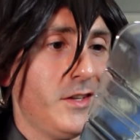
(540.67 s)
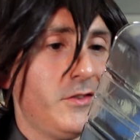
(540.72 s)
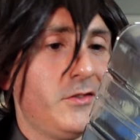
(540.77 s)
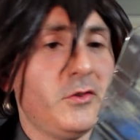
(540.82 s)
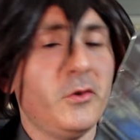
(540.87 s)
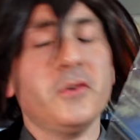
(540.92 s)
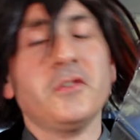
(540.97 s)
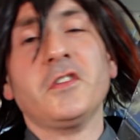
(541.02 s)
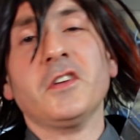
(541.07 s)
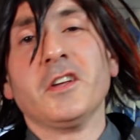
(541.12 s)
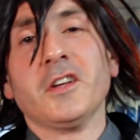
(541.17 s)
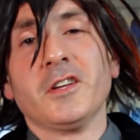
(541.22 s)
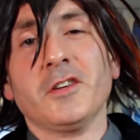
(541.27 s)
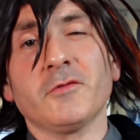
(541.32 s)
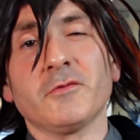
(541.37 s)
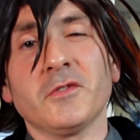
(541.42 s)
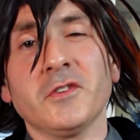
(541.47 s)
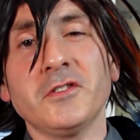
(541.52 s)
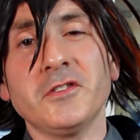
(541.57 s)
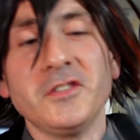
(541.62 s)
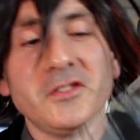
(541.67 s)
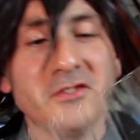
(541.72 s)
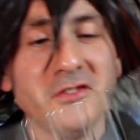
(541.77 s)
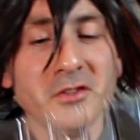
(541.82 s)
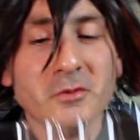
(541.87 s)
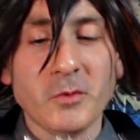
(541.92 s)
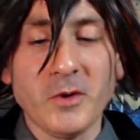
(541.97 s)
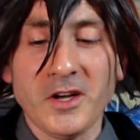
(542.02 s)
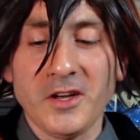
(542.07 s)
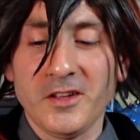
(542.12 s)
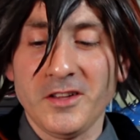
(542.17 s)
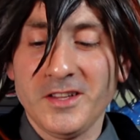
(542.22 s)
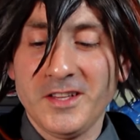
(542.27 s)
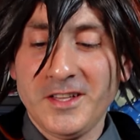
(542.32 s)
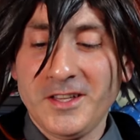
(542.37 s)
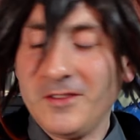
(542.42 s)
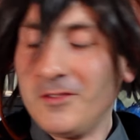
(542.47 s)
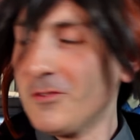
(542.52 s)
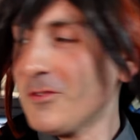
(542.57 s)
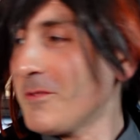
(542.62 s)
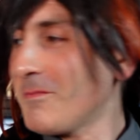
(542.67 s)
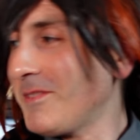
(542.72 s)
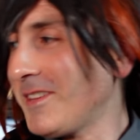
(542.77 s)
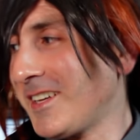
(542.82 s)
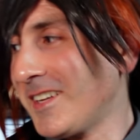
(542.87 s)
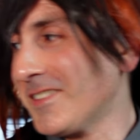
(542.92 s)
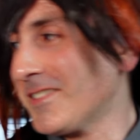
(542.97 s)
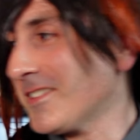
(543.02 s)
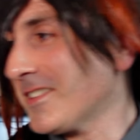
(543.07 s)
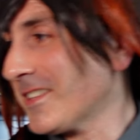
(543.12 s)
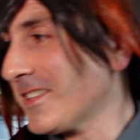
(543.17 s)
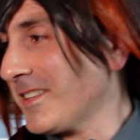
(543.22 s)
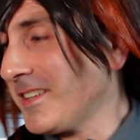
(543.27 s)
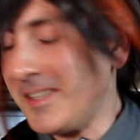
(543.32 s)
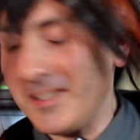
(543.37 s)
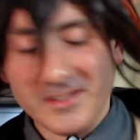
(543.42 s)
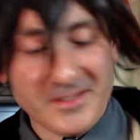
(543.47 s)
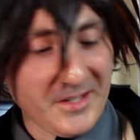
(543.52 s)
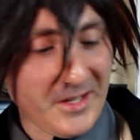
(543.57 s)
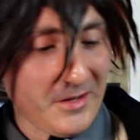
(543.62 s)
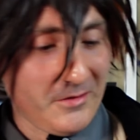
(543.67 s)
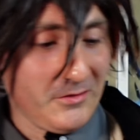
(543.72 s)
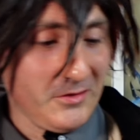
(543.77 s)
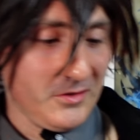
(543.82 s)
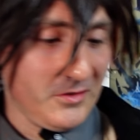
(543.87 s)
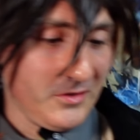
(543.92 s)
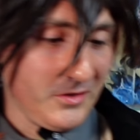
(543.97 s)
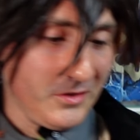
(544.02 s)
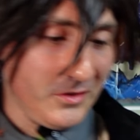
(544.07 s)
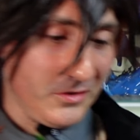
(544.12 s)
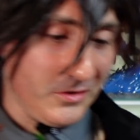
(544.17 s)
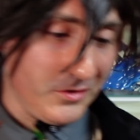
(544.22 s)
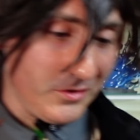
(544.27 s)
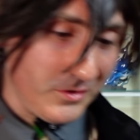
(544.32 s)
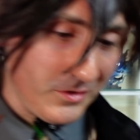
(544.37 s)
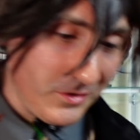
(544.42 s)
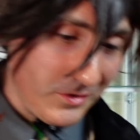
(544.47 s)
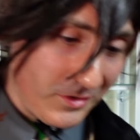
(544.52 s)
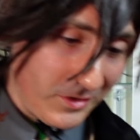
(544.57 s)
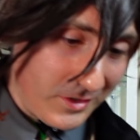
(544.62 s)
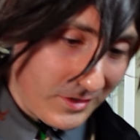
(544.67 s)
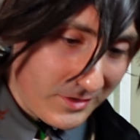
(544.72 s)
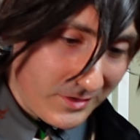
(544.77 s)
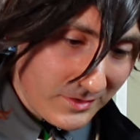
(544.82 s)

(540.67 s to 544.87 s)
It's the only thing I can really see well through the plastic, and that staff looks good.